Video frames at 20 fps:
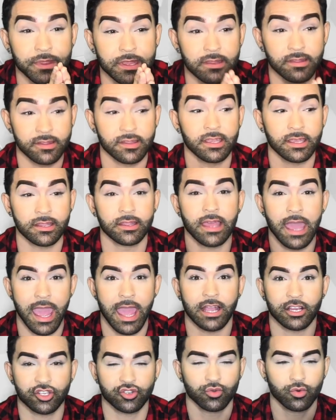seen the
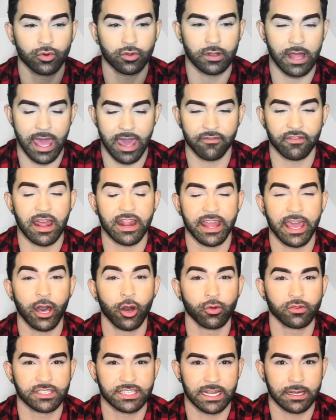actual, I have not
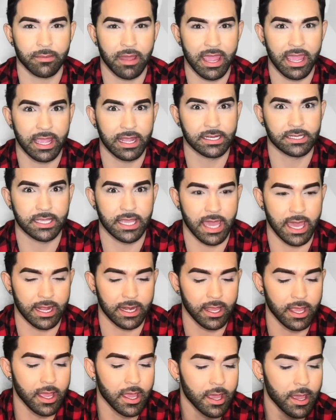held it in my hand
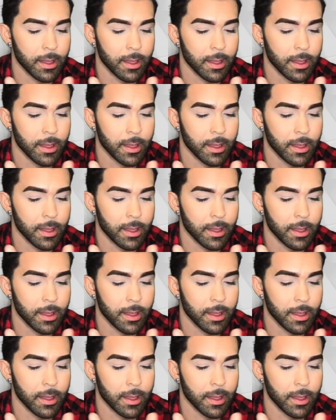yet,